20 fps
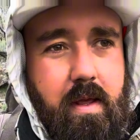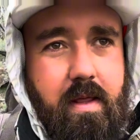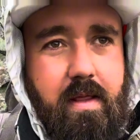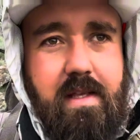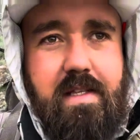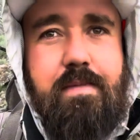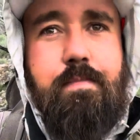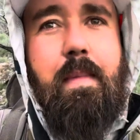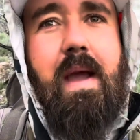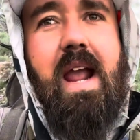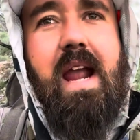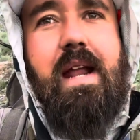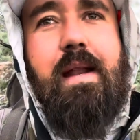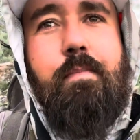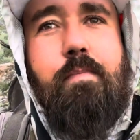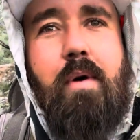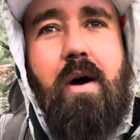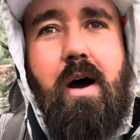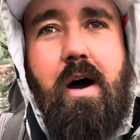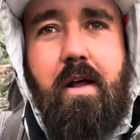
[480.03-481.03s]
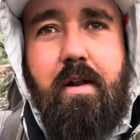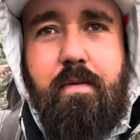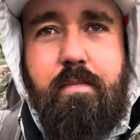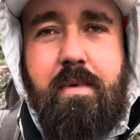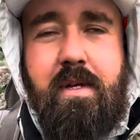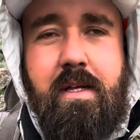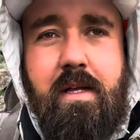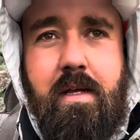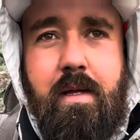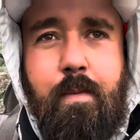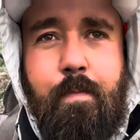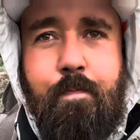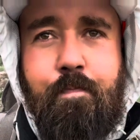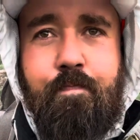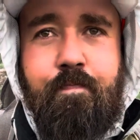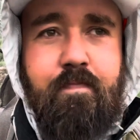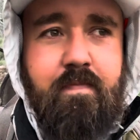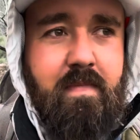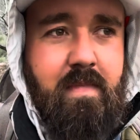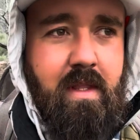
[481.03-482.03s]
this main bottom,
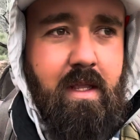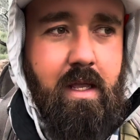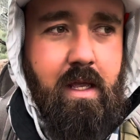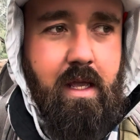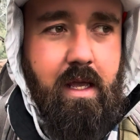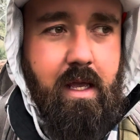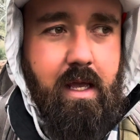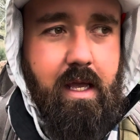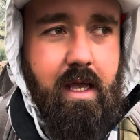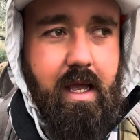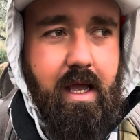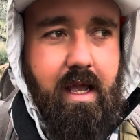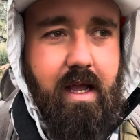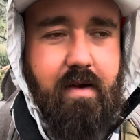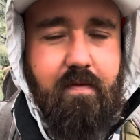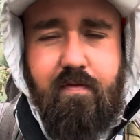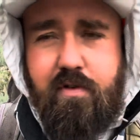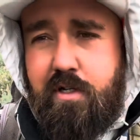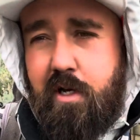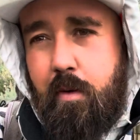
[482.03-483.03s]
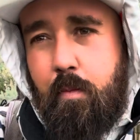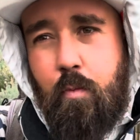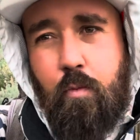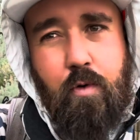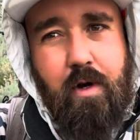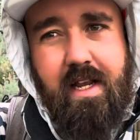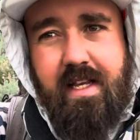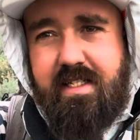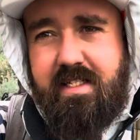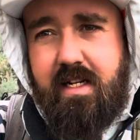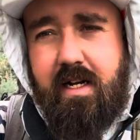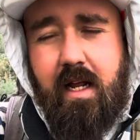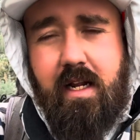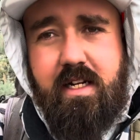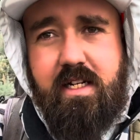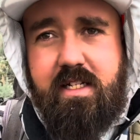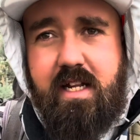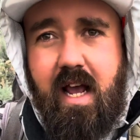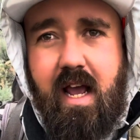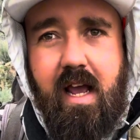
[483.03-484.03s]
and for some reason I
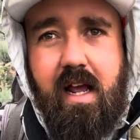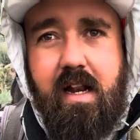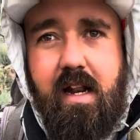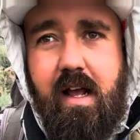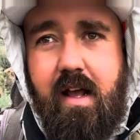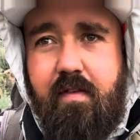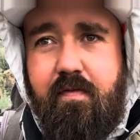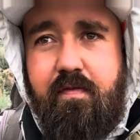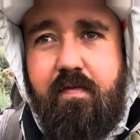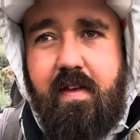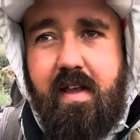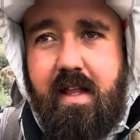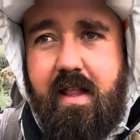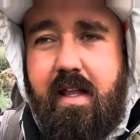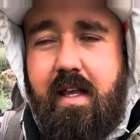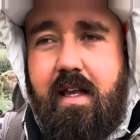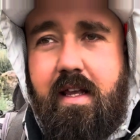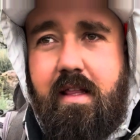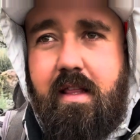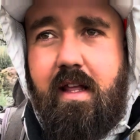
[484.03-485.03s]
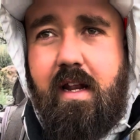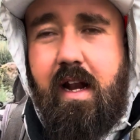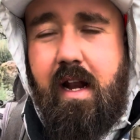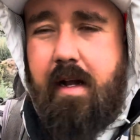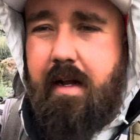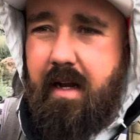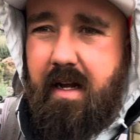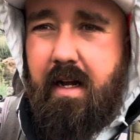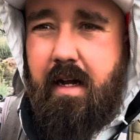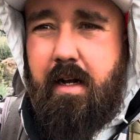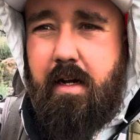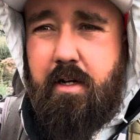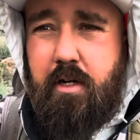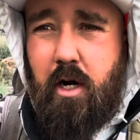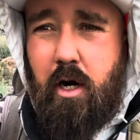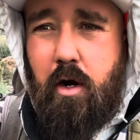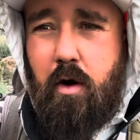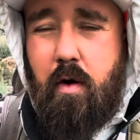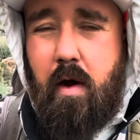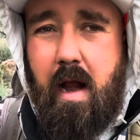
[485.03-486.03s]
just had a feeling that I needed to
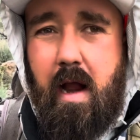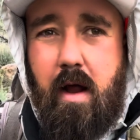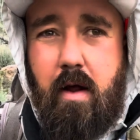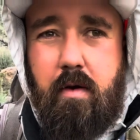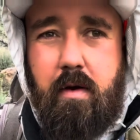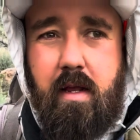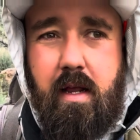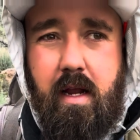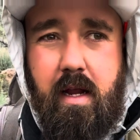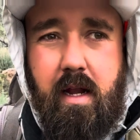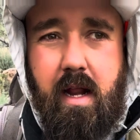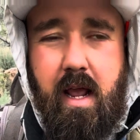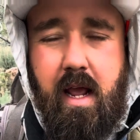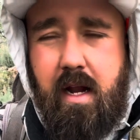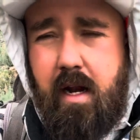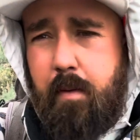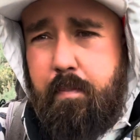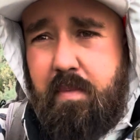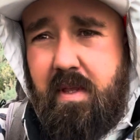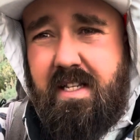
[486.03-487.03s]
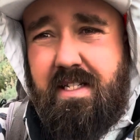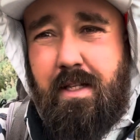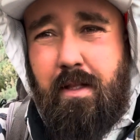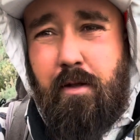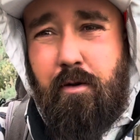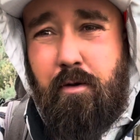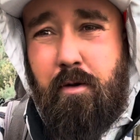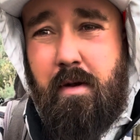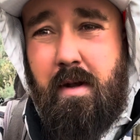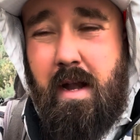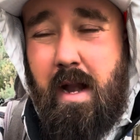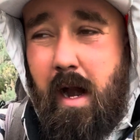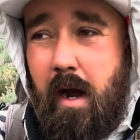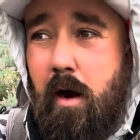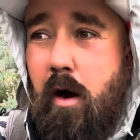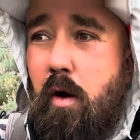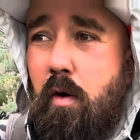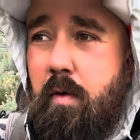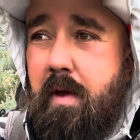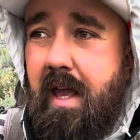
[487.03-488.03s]
turn around and head up this little
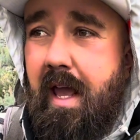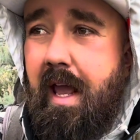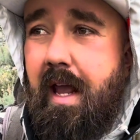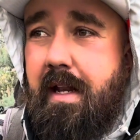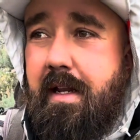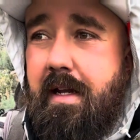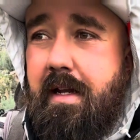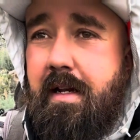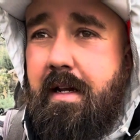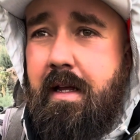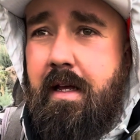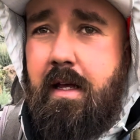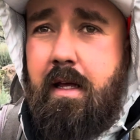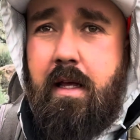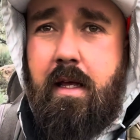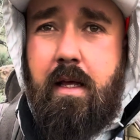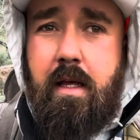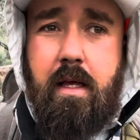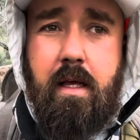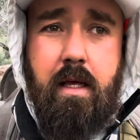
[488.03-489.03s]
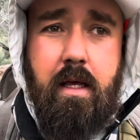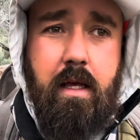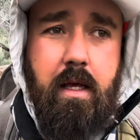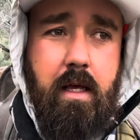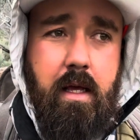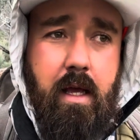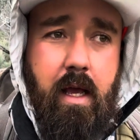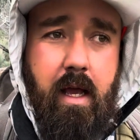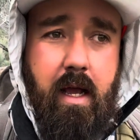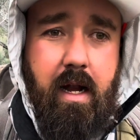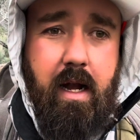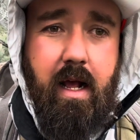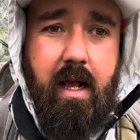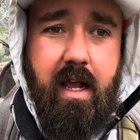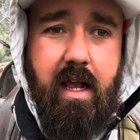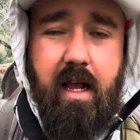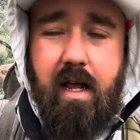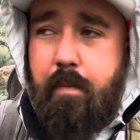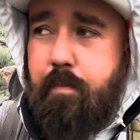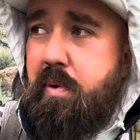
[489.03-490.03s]
narrow canyon. And I
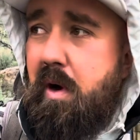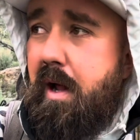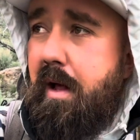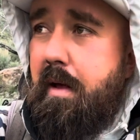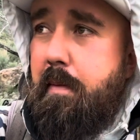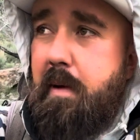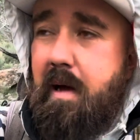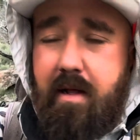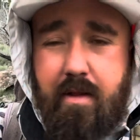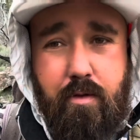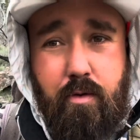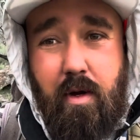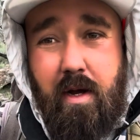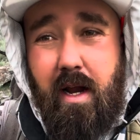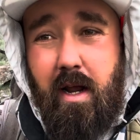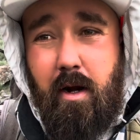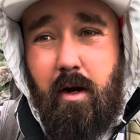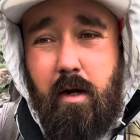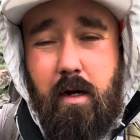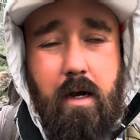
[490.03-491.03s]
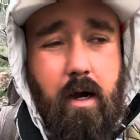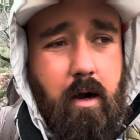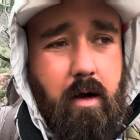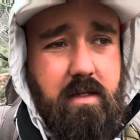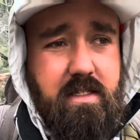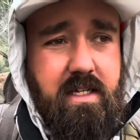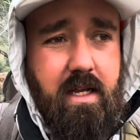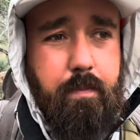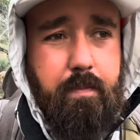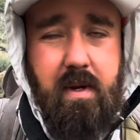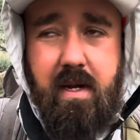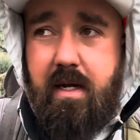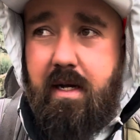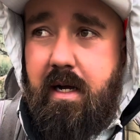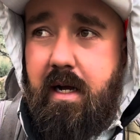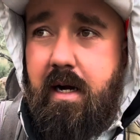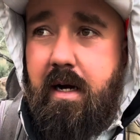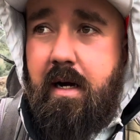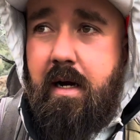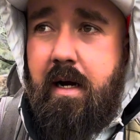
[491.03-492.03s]
get probably about 300 yards up in
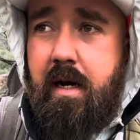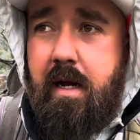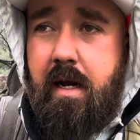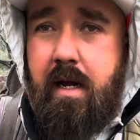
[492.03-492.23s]
here,